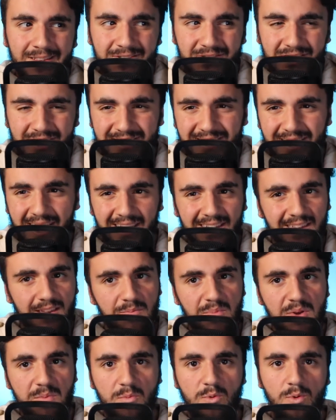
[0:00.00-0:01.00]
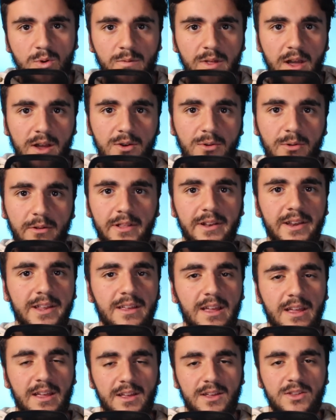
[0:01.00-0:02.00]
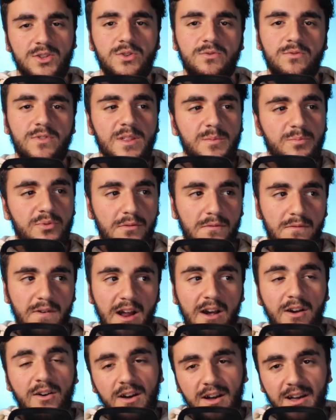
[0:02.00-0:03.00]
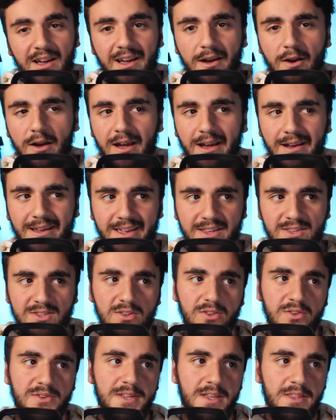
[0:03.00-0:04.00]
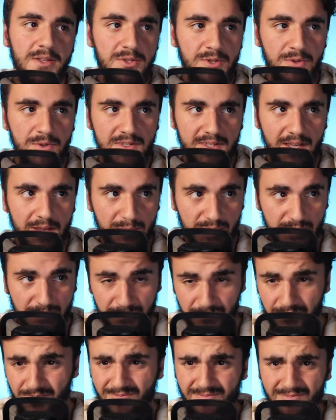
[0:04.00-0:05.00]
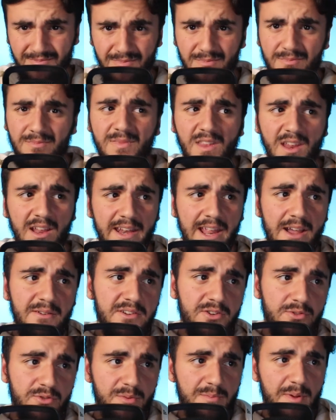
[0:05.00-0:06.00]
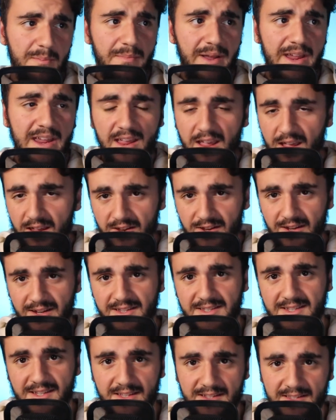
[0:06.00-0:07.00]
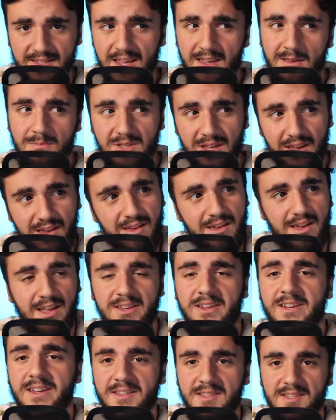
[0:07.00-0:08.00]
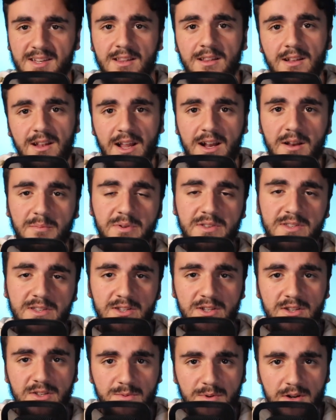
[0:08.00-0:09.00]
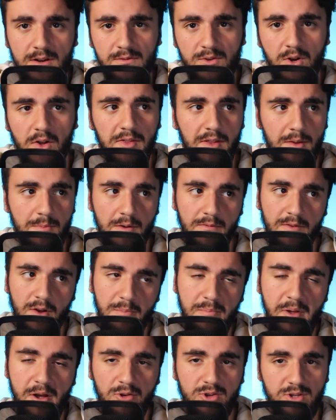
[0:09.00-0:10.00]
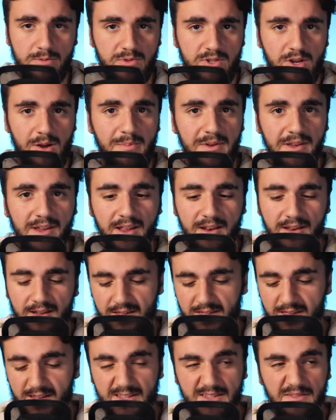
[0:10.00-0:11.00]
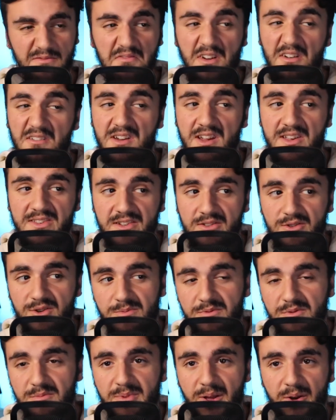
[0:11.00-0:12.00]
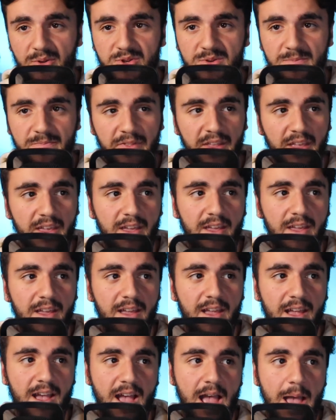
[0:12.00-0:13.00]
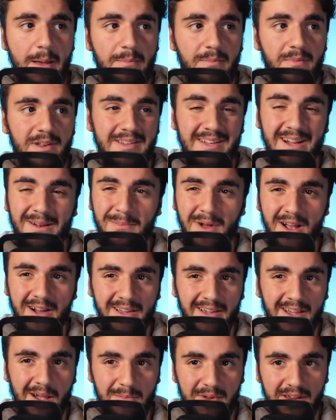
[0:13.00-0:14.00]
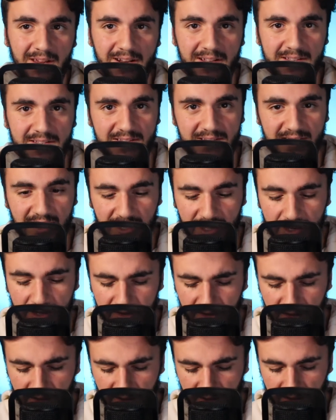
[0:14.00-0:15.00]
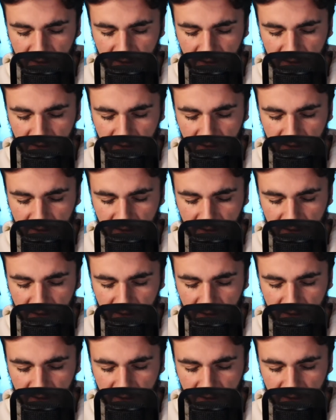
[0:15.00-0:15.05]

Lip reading: just lacking a bit more of that quality to really prevail against those other two teams. Now in Group B, you can see the teams and you can see the ladder positions where I've got them. I've got Belgium topping it. I think it's a very easy group for Belgium. Denmark coming in at second,